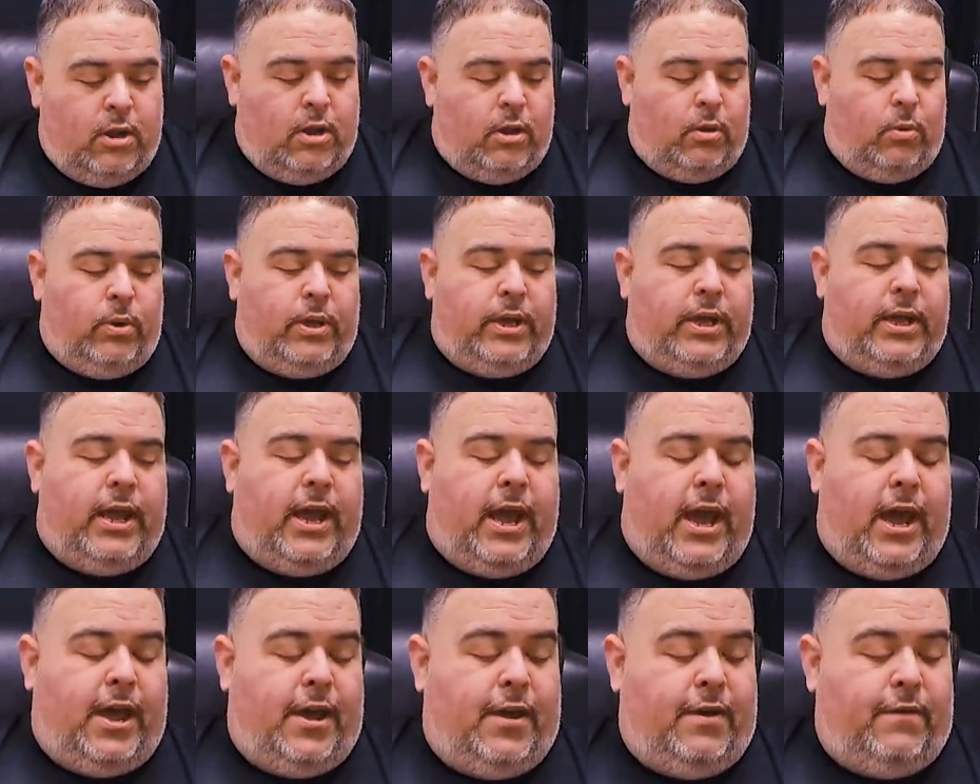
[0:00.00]
We
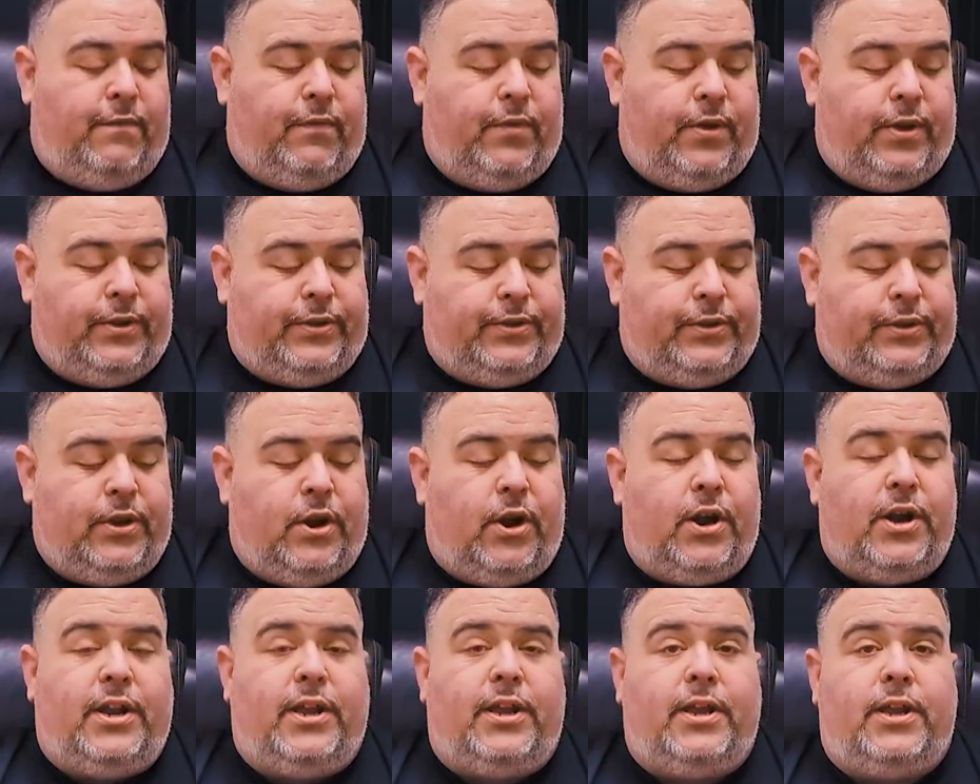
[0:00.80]
have
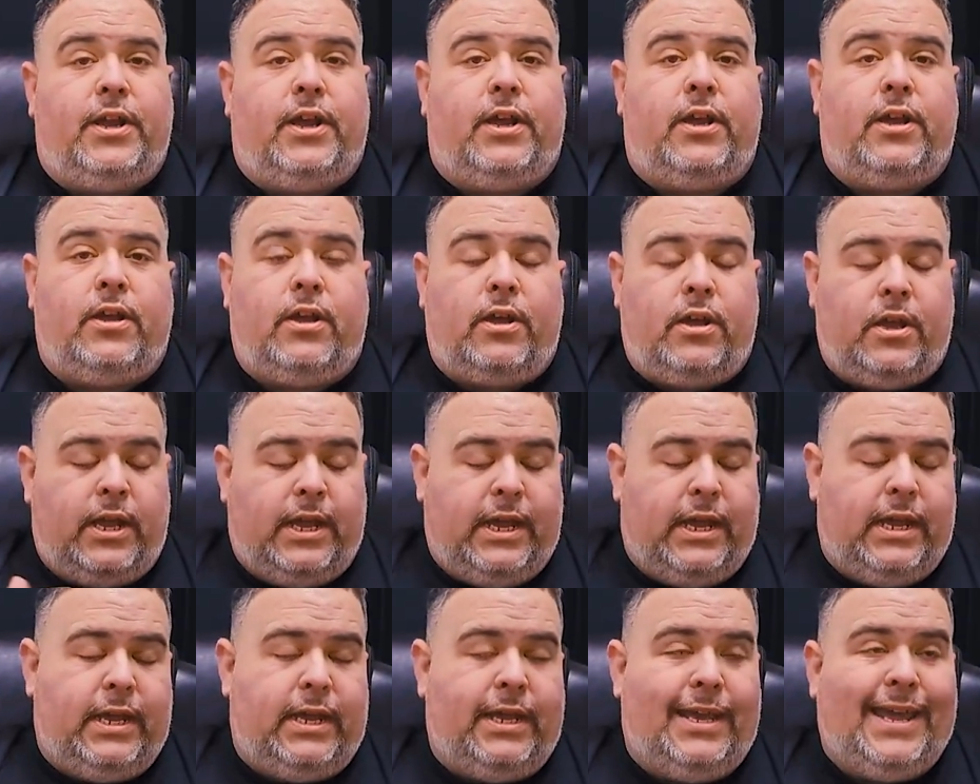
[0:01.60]
started
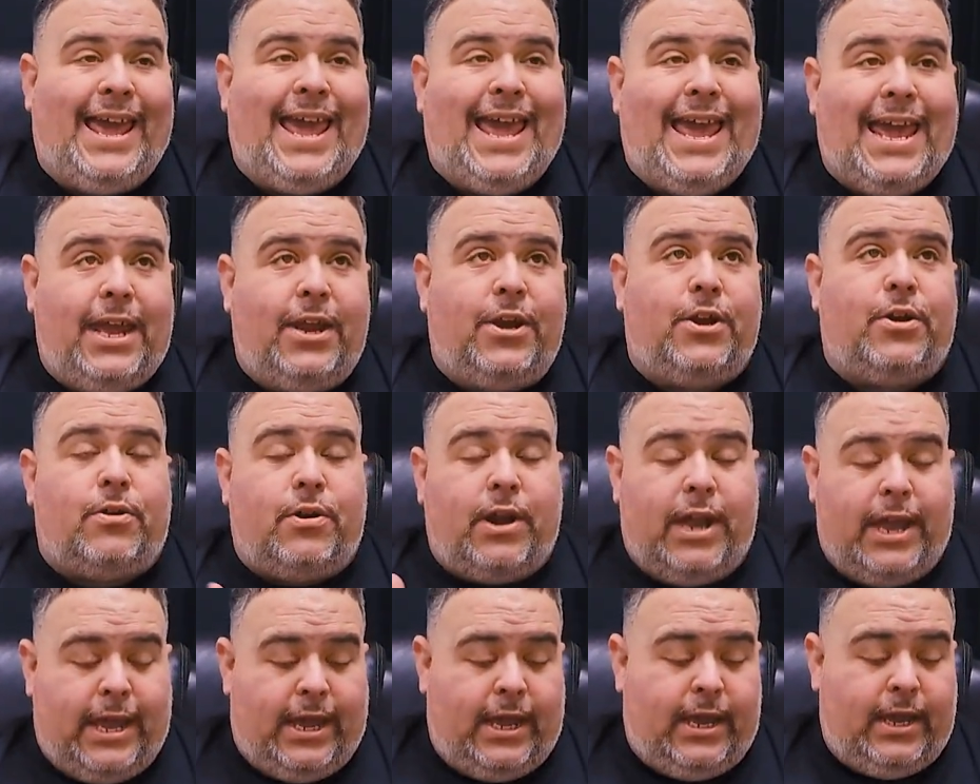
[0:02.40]
a
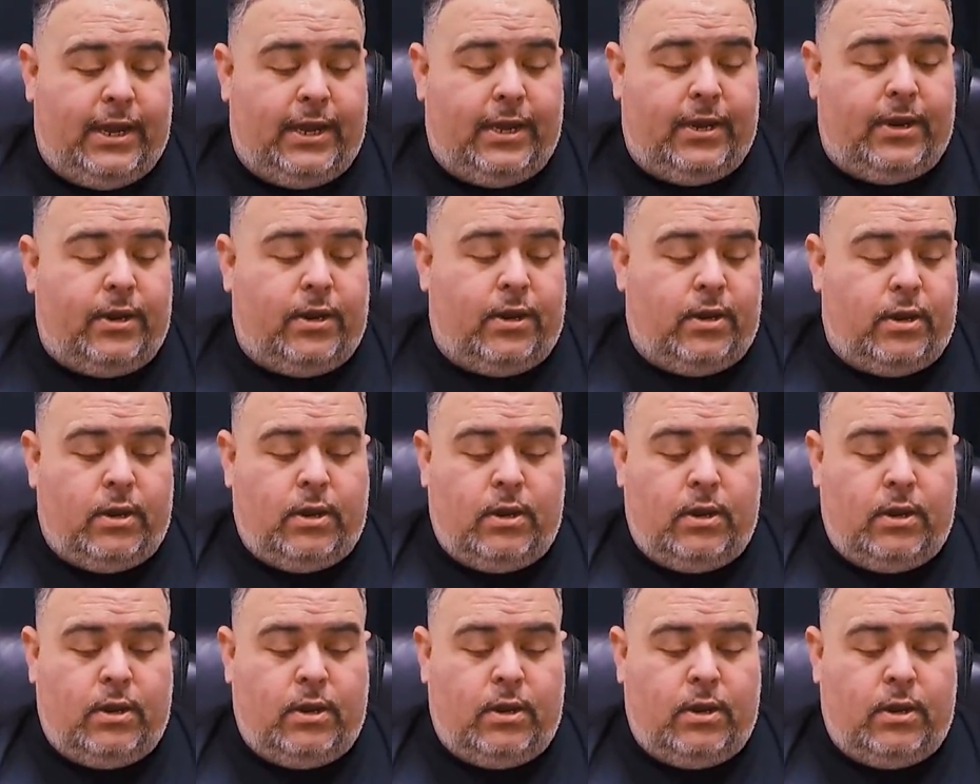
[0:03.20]
Haterade